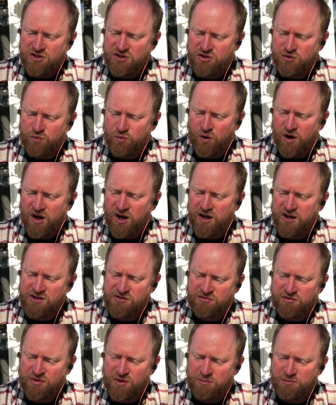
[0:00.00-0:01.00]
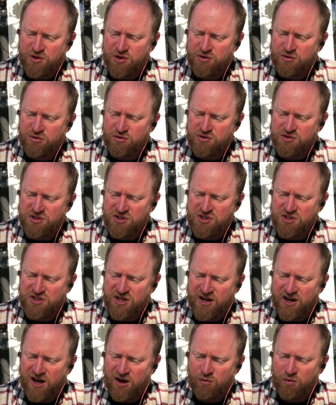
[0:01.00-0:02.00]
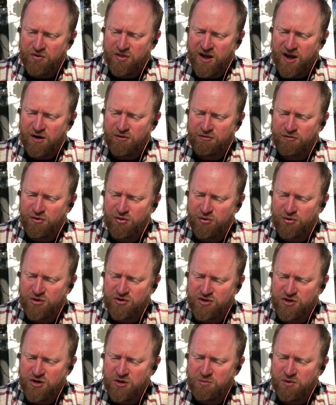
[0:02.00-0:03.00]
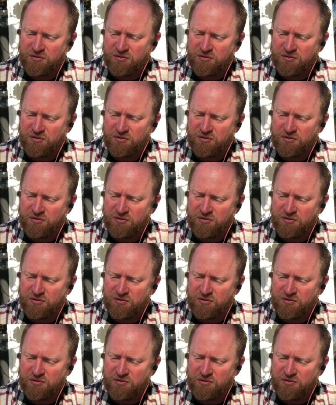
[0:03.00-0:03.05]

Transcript: to rise from the pews and set out without further ado.